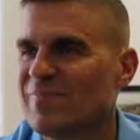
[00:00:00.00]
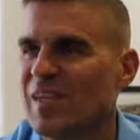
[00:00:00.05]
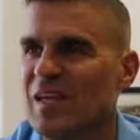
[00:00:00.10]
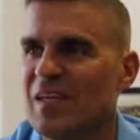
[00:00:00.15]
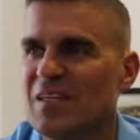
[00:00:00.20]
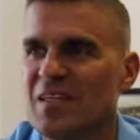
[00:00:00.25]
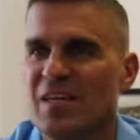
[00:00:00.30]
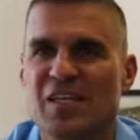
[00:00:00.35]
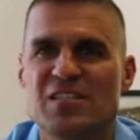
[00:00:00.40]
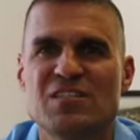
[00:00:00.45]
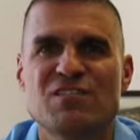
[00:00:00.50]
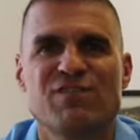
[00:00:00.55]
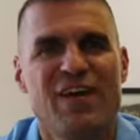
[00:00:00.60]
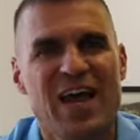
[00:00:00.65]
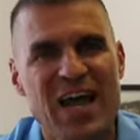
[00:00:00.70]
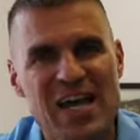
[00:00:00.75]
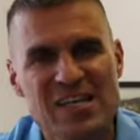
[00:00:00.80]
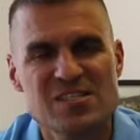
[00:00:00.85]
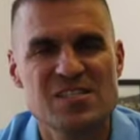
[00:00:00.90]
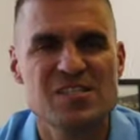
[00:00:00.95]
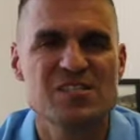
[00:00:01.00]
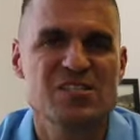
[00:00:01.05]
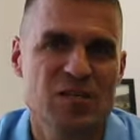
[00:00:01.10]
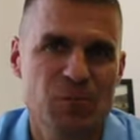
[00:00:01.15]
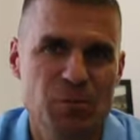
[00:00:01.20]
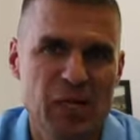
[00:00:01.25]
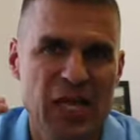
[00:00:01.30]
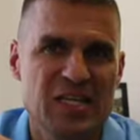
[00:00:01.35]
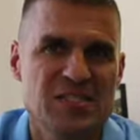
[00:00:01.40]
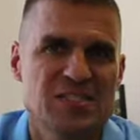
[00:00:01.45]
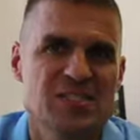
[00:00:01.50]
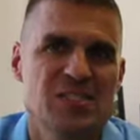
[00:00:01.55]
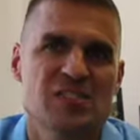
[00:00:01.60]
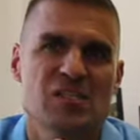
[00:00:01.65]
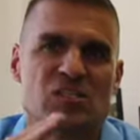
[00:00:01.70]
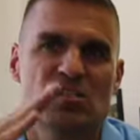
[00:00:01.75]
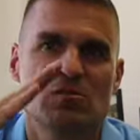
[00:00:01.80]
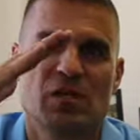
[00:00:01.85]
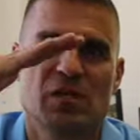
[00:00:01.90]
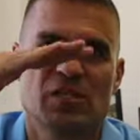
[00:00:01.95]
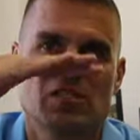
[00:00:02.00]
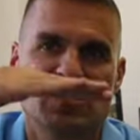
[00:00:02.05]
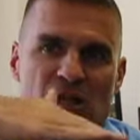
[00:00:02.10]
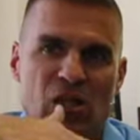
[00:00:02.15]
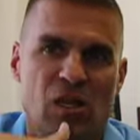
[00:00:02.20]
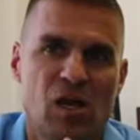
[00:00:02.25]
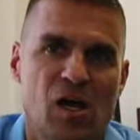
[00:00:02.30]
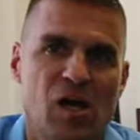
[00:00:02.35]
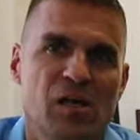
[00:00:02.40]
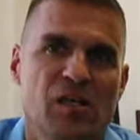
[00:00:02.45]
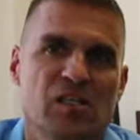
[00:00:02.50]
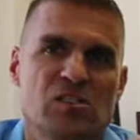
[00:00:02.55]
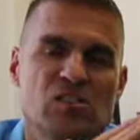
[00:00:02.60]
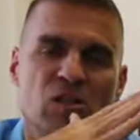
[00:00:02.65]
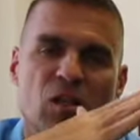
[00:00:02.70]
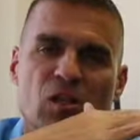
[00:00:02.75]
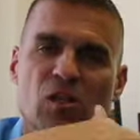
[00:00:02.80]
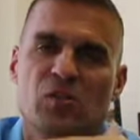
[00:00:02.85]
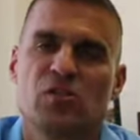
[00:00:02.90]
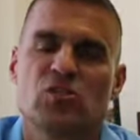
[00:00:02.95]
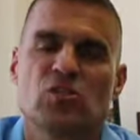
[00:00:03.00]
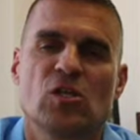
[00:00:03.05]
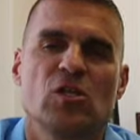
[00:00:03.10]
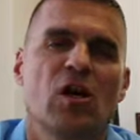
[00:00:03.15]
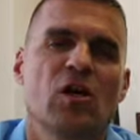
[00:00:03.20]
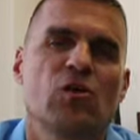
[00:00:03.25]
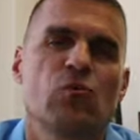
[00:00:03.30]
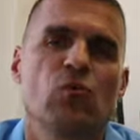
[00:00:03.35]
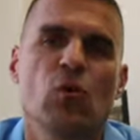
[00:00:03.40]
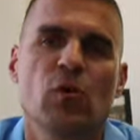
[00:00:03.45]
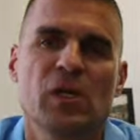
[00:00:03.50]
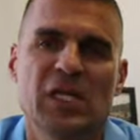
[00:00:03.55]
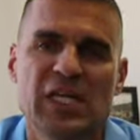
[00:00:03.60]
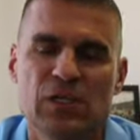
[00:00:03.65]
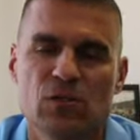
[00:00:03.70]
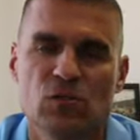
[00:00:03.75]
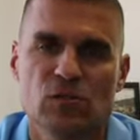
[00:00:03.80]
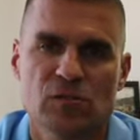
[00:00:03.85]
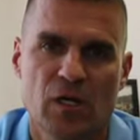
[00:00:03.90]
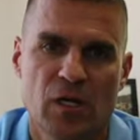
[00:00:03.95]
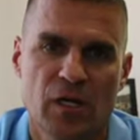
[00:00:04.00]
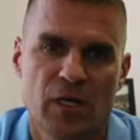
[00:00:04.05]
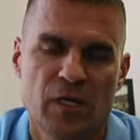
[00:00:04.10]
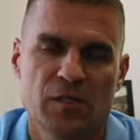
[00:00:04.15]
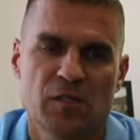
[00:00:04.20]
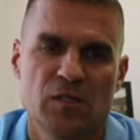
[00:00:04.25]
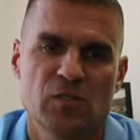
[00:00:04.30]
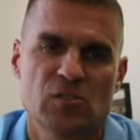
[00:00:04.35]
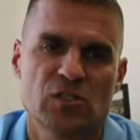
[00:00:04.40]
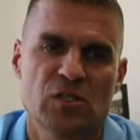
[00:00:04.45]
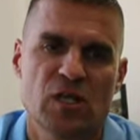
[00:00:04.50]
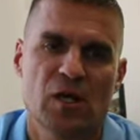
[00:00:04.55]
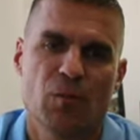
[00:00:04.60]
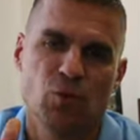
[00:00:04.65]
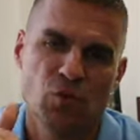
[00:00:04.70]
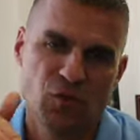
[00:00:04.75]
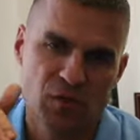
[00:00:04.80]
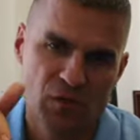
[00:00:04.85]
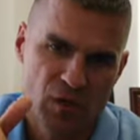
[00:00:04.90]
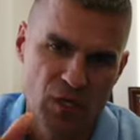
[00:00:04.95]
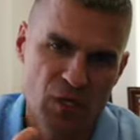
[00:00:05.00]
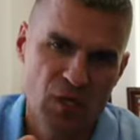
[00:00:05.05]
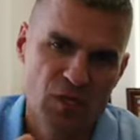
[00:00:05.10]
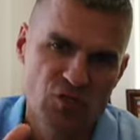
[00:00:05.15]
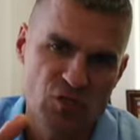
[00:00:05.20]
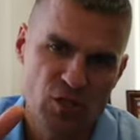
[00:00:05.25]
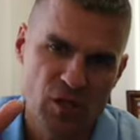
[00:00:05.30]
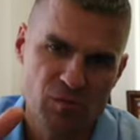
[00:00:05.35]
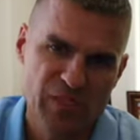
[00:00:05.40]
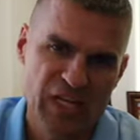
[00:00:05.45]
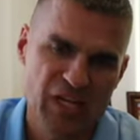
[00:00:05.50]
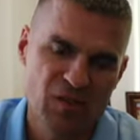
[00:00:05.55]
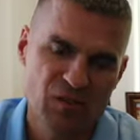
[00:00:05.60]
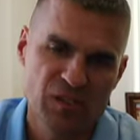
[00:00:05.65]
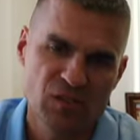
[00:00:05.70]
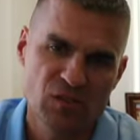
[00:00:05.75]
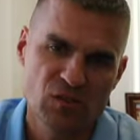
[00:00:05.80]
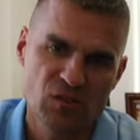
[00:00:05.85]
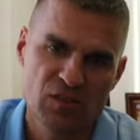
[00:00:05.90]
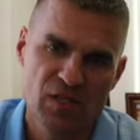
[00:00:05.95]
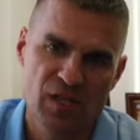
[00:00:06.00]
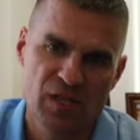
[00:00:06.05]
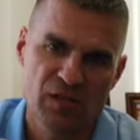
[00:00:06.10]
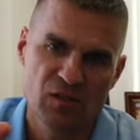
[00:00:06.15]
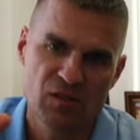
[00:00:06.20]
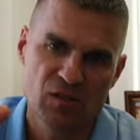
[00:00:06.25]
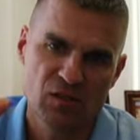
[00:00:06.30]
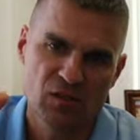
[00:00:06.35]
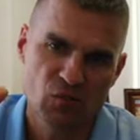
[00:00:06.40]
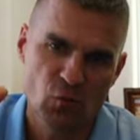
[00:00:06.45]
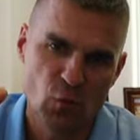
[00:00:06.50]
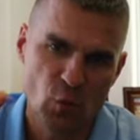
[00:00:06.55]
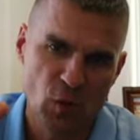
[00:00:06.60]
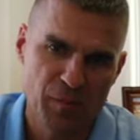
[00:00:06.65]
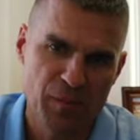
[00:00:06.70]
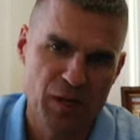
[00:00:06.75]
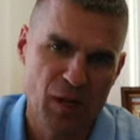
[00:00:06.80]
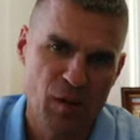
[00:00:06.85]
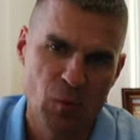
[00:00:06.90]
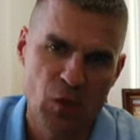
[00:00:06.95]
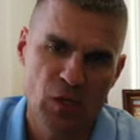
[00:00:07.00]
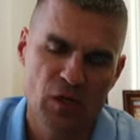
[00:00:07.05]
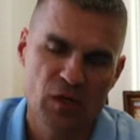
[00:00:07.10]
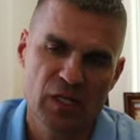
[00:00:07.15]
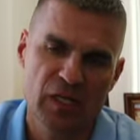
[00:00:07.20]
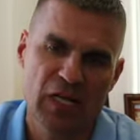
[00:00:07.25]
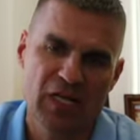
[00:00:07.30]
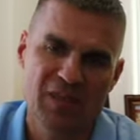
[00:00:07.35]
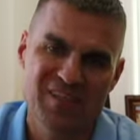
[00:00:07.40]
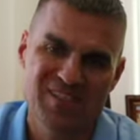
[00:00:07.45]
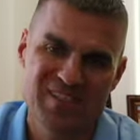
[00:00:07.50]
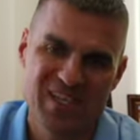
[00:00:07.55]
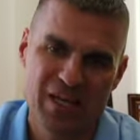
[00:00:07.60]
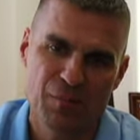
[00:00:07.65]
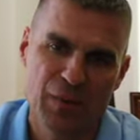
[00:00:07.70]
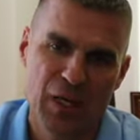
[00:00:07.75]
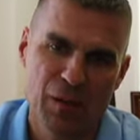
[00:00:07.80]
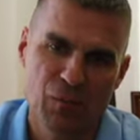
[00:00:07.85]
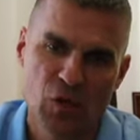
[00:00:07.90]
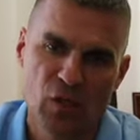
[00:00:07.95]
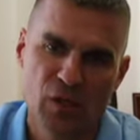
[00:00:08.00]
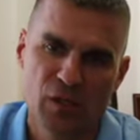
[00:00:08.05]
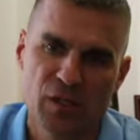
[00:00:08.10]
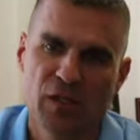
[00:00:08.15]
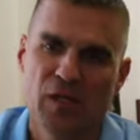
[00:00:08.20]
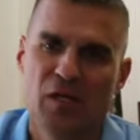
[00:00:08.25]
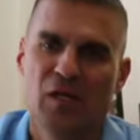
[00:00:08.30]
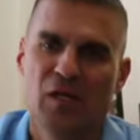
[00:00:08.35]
It's fast in some cases. There's a lot of rolling hills on it. There's a couple sharp downhills at the 1 mile mark and at the 10 mile mark.